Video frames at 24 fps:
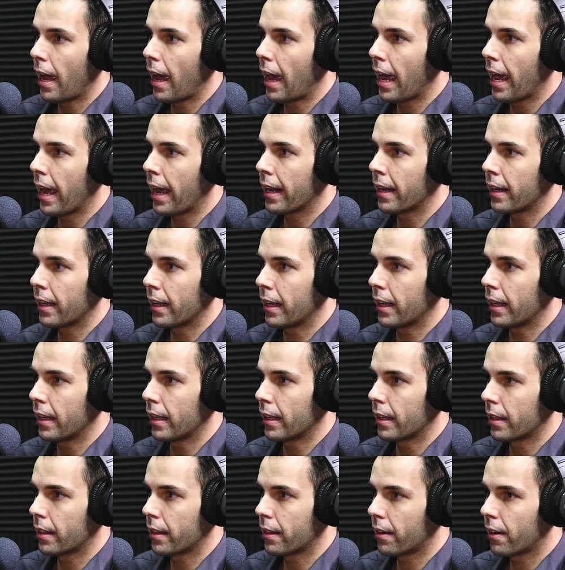And
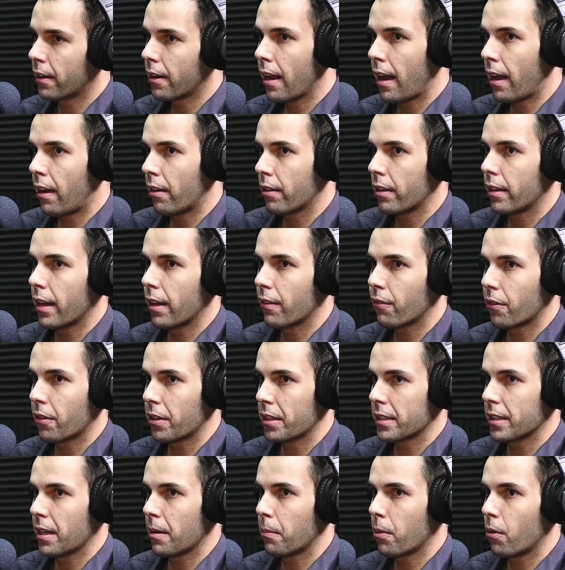it turned out that,
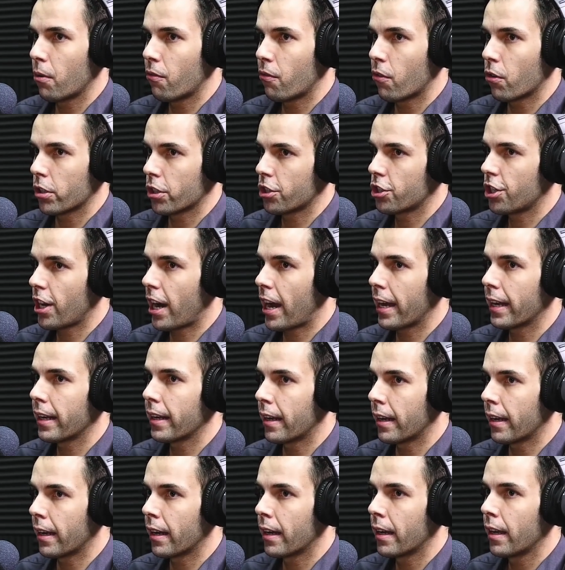for example, for
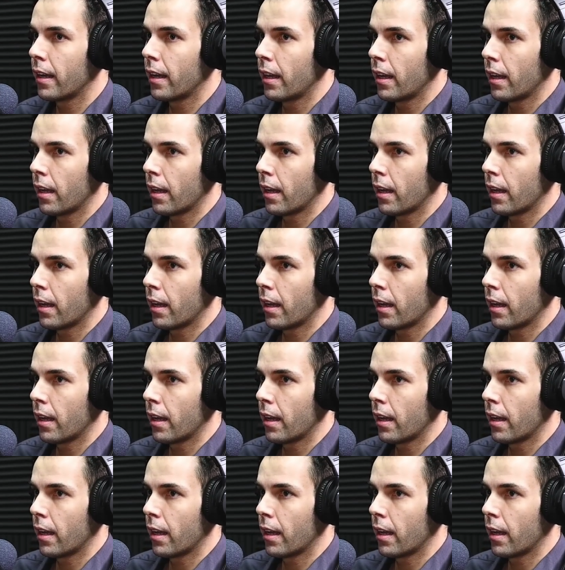China,